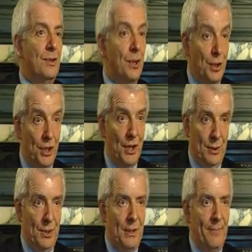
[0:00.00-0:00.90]
Good
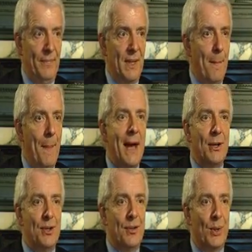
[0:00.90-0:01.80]
news. Bad
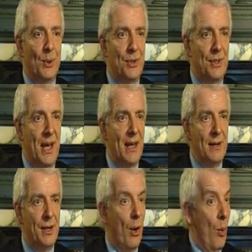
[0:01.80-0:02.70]
news, of course, they
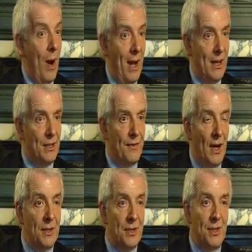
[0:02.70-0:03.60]
go away as
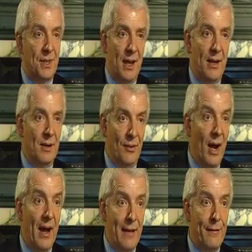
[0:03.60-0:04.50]
fast as they
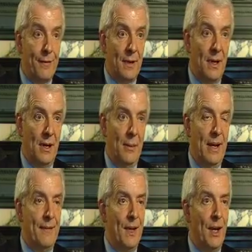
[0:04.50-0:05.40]
arrive.
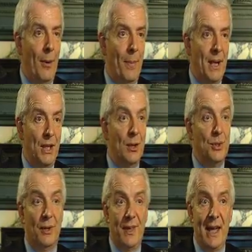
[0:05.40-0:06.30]
And if they're not being
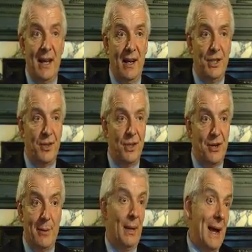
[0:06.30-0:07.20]
used or the airlines are in
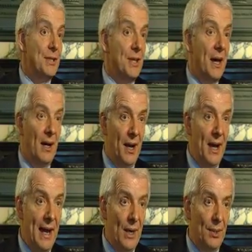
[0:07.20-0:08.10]
trouble, as they are
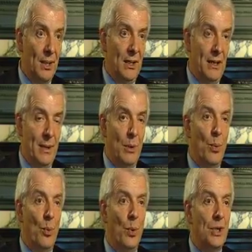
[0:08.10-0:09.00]
now, I mean,
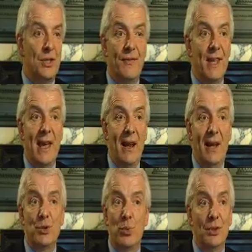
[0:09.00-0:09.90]
which of the
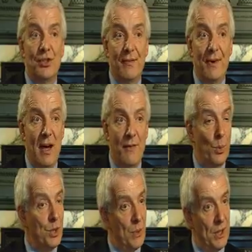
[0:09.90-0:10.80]
airlines will survive and
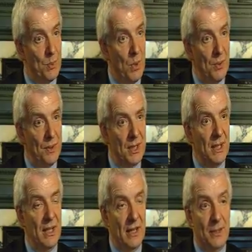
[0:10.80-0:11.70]
which ones won't
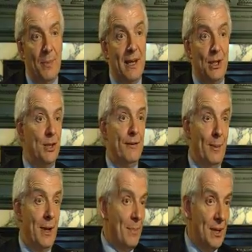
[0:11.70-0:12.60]
is a big issue for
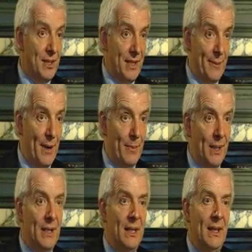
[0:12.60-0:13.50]
me personally at the moment.
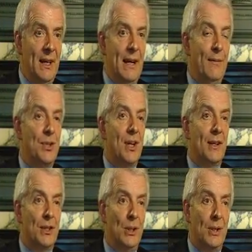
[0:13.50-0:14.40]
And if you start
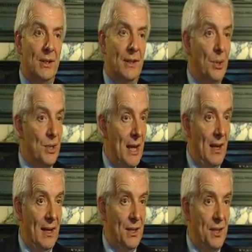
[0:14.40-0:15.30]
to look at those
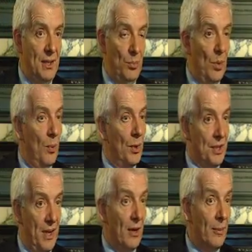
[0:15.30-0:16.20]
airlines, what's
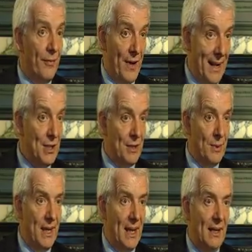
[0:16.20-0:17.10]
going on financially with
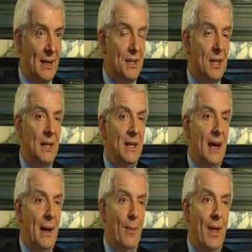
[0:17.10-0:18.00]
the airlines,
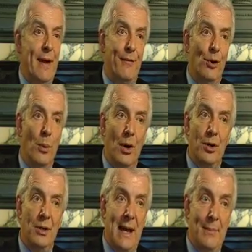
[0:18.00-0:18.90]
and therefore what
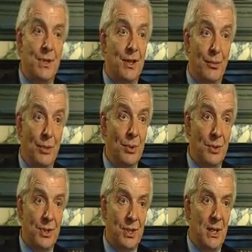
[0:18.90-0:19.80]
could happen to the
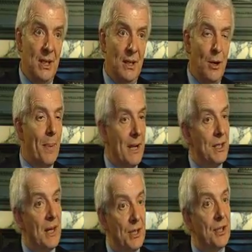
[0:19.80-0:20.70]
routes,
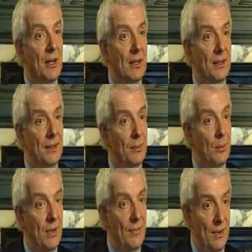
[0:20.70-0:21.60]
places like Scotland,
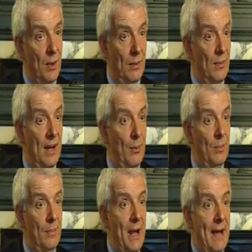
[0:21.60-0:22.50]
we
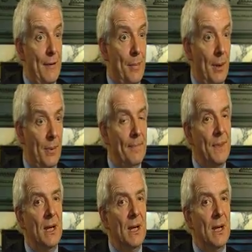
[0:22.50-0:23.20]
may have a problem.